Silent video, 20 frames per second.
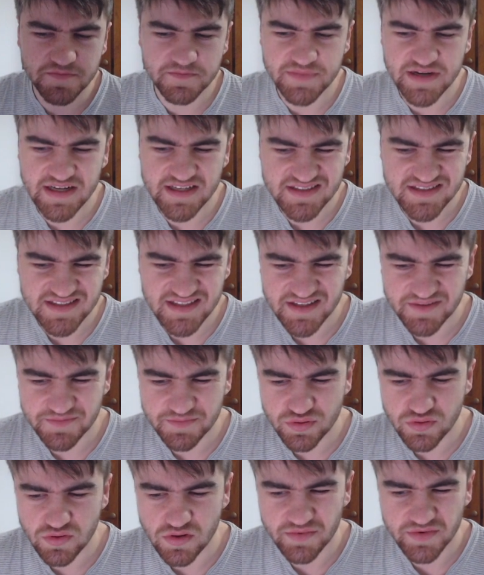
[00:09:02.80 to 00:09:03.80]
Butters in, it
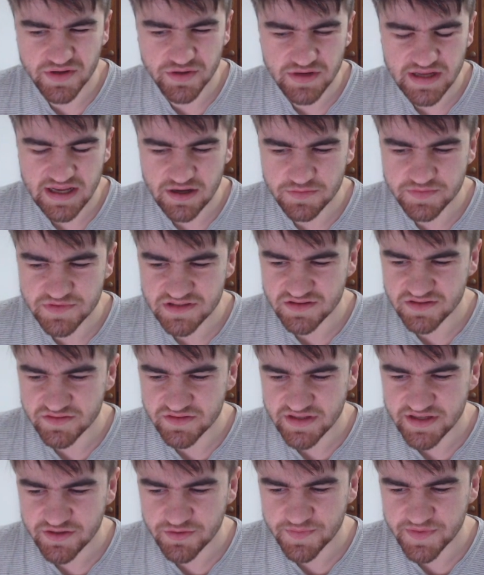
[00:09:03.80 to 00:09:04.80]
probably would have helped a
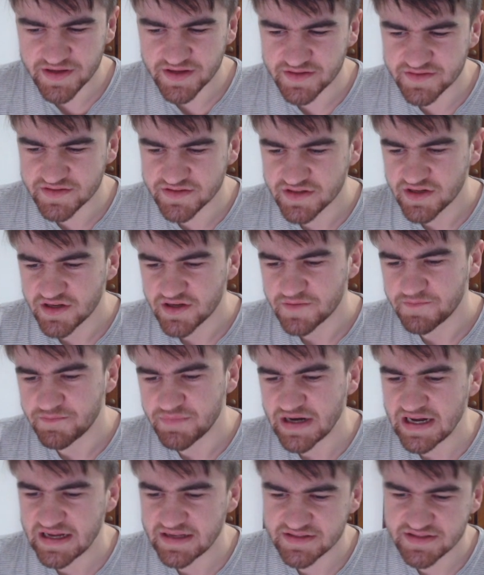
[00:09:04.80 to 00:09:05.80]
little bit,
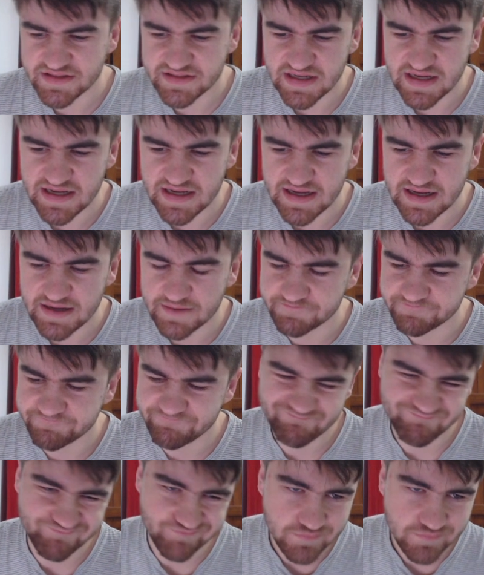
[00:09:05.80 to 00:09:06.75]
but and